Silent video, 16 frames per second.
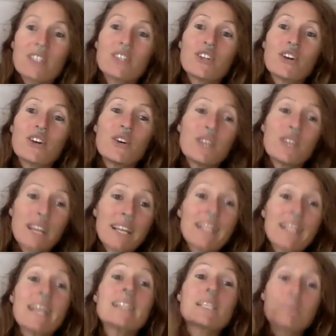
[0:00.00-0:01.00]

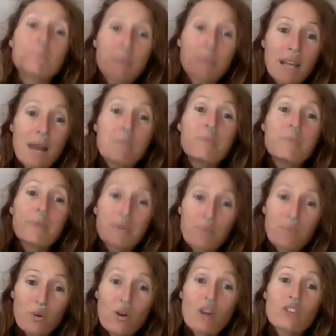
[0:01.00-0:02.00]
Let's become a bit
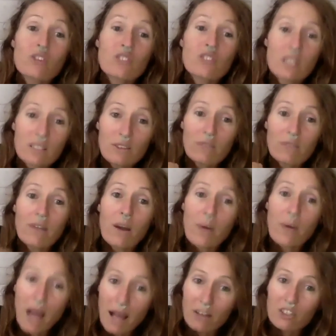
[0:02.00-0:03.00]
more conscious of
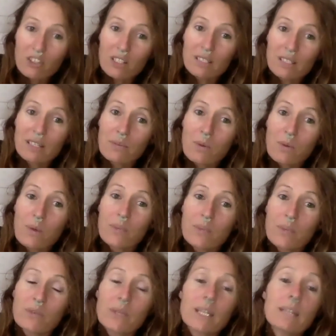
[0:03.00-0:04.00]
our actions and what we're
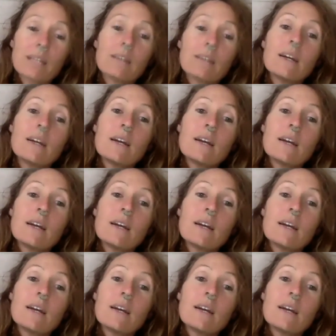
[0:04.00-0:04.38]
doing